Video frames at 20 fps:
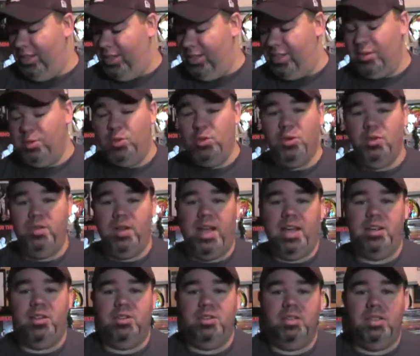some cool
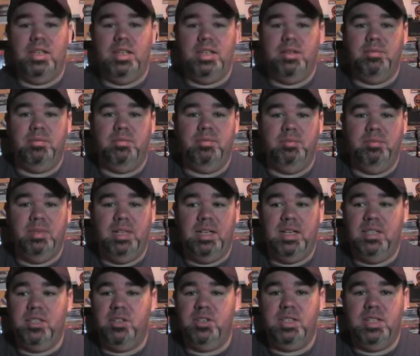vinyl,
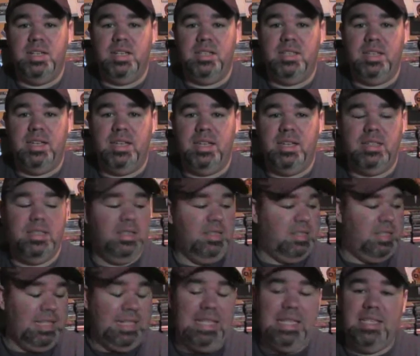because their CD
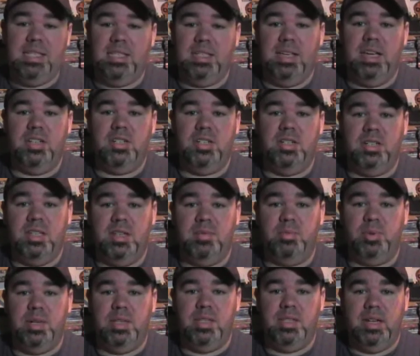selection is
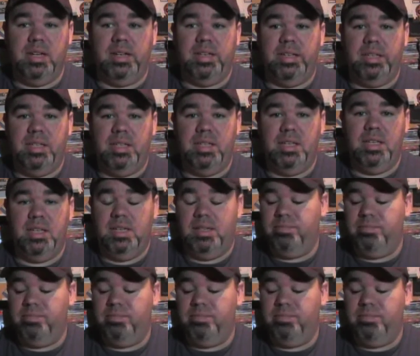getting pretty sucky.